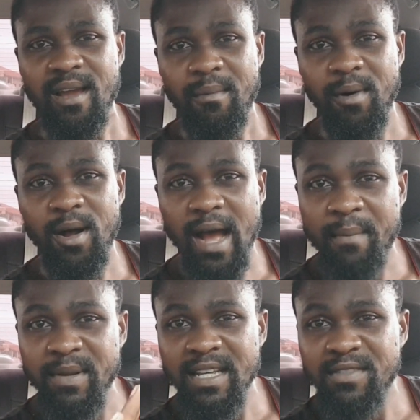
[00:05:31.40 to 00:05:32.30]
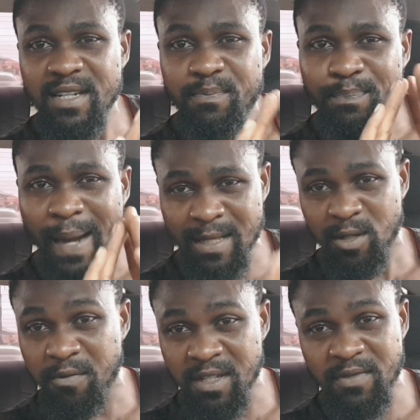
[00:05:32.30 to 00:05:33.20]
But I believe the parts
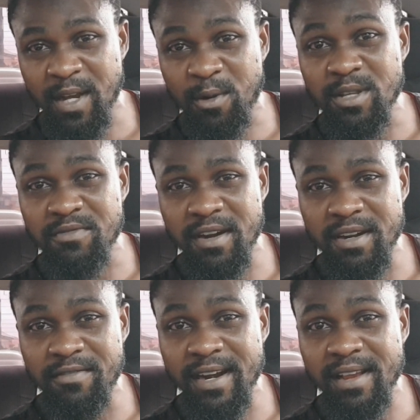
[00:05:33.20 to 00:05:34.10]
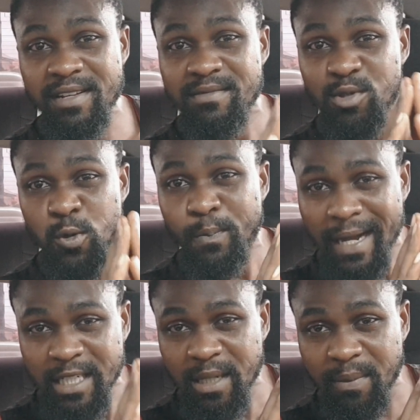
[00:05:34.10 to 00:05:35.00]
of this vehicle is very, very
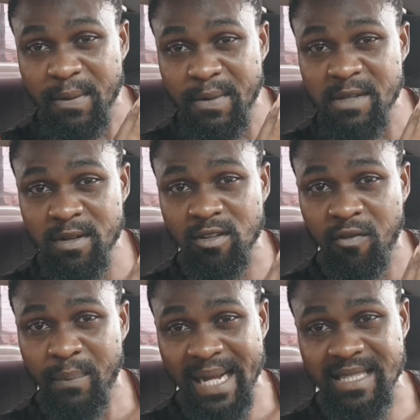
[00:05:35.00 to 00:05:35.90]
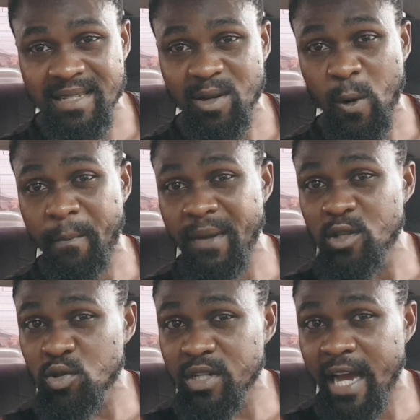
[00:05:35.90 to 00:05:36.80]
super cheap. Replacement of parts
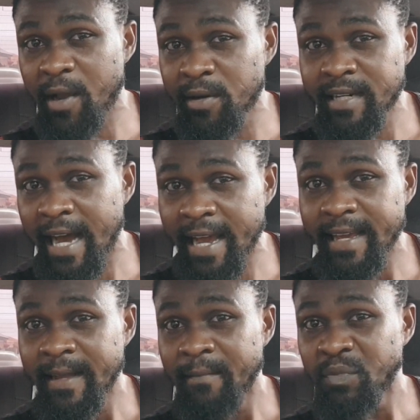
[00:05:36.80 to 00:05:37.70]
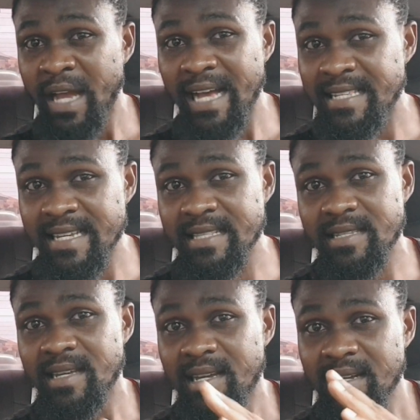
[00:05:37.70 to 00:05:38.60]
compared to the Hyundai
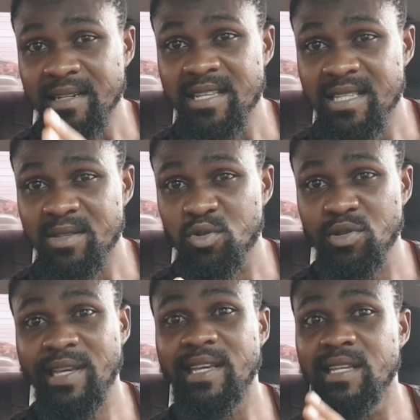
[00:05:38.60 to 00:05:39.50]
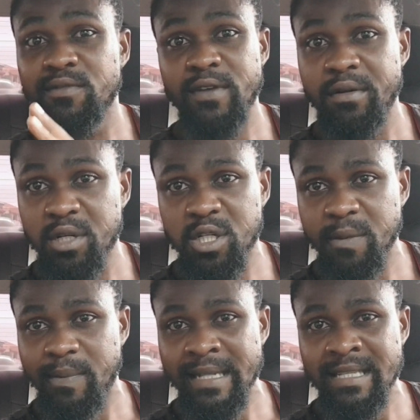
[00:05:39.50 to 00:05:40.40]
Accent. This Suzuki is very
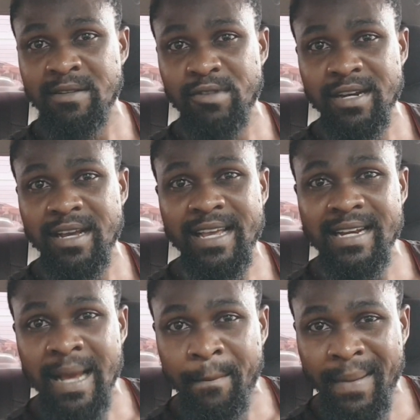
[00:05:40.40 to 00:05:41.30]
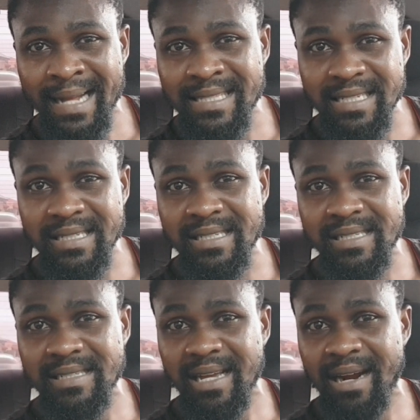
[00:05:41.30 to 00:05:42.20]
cheap. I think where they get their parts
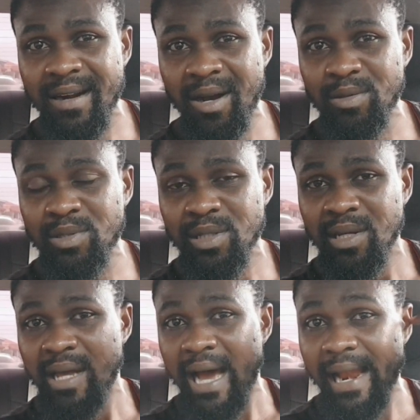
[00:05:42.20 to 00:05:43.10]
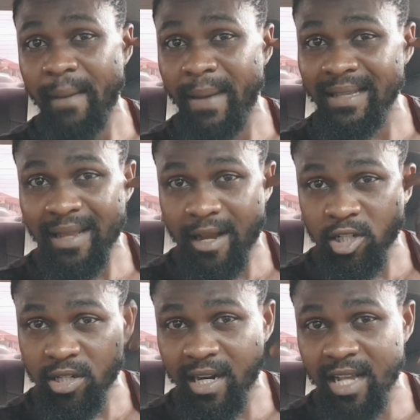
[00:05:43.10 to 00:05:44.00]
is around Alaba
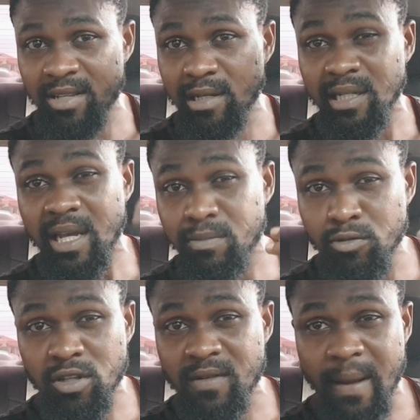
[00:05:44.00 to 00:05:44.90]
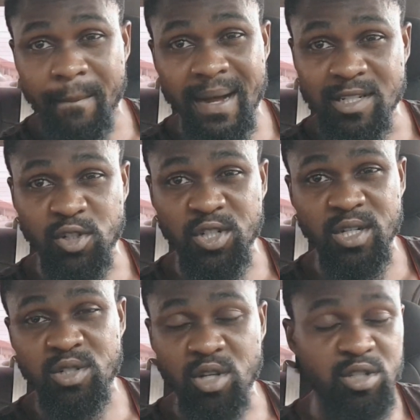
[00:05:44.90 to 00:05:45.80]
International. That's where you get most of their parts.
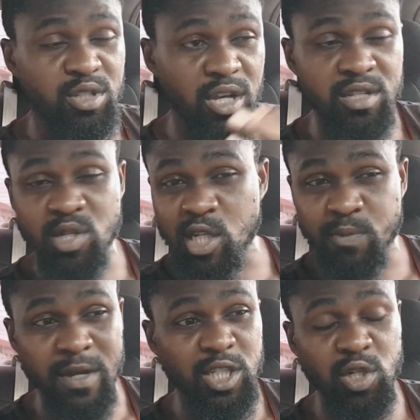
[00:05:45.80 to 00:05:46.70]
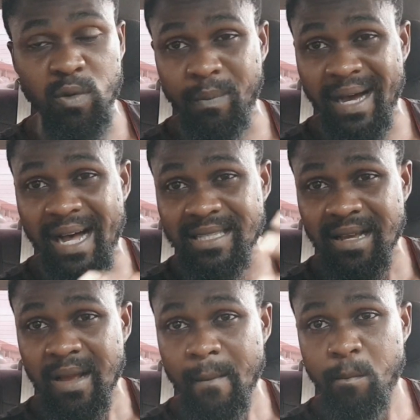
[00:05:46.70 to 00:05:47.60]
Suspension parts,
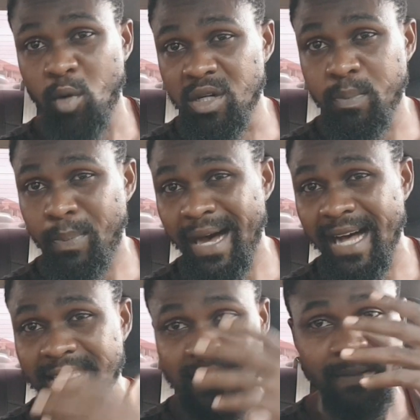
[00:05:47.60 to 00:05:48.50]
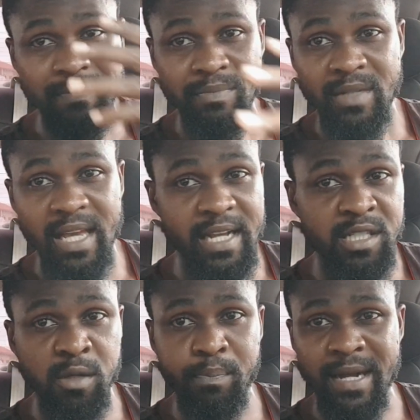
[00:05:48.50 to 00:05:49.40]
body parts,
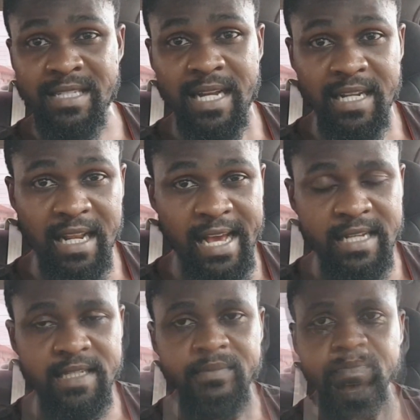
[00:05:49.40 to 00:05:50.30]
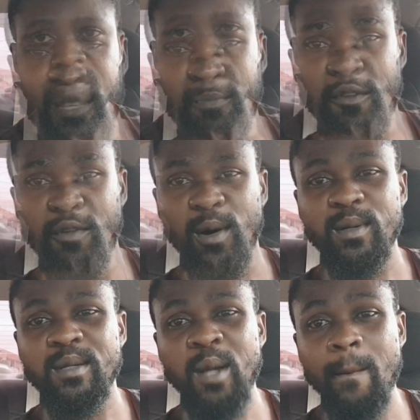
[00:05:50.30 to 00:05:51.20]
engine parts, and the like. So let's move
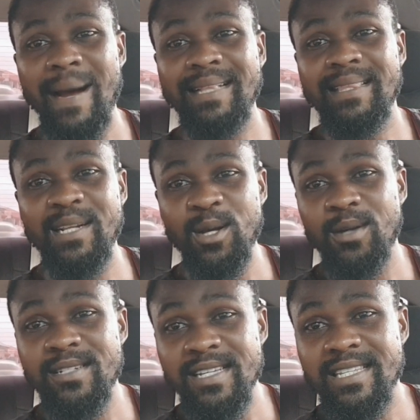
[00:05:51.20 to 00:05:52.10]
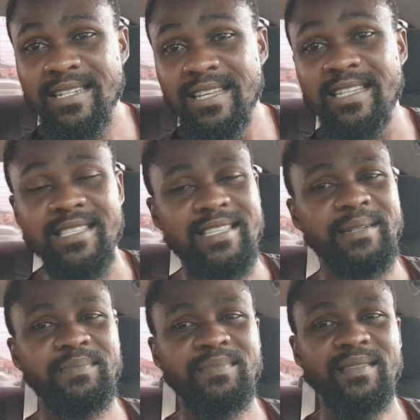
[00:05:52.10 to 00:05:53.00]
on. Number 3 on this
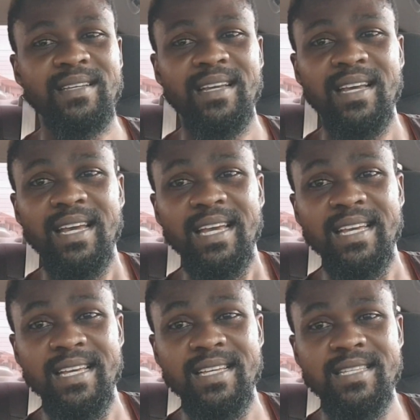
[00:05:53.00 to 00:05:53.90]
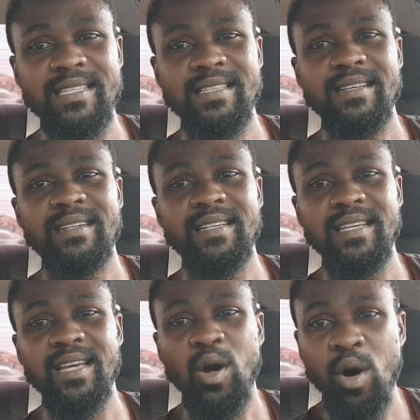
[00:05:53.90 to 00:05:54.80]
list is
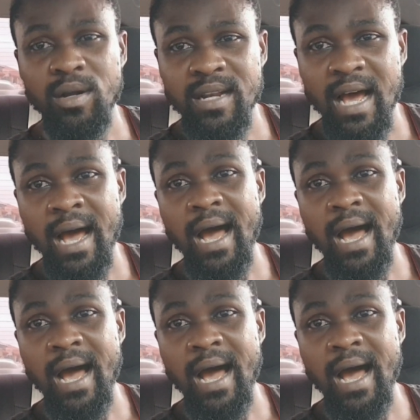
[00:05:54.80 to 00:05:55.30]
the Honda